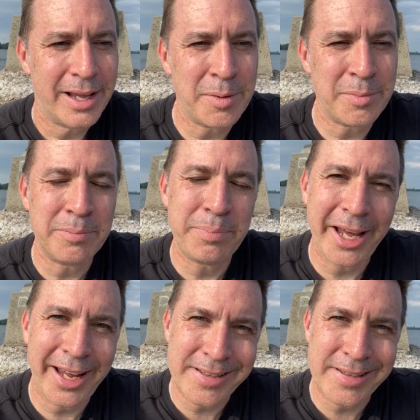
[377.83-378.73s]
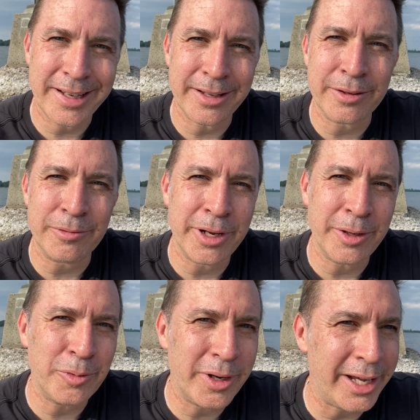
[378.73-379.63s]
and been pacing it the
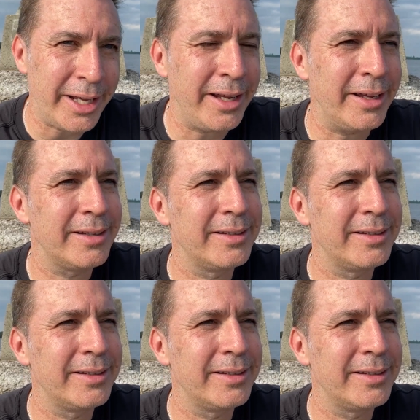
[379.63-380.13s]
right way